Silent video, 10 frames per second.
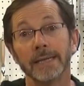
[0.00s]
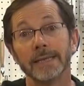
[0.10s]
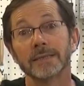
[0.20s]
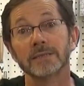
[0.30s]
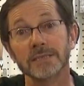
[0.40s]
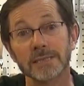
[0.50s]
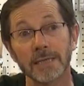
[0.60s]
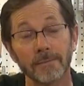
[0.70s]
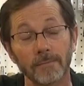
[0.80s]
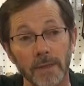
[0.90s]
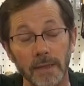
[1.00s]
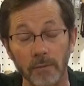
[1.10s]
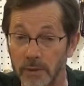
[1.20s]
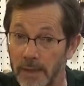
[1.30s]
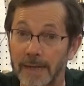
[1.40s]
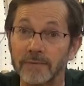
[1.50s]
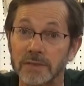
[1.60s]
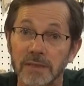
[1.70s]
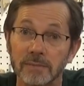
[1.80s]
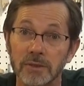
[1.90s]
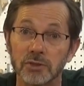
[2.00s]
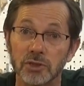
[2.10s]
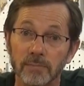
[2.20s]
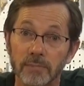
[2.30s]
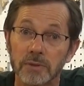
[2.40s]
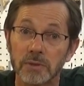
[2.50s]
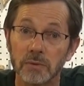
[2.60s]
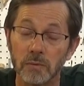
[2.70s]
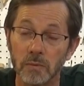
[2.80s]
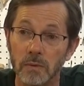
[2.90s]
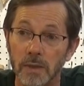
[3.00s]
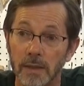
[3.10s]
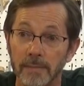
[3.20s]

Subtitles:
It would obviously be cheaper to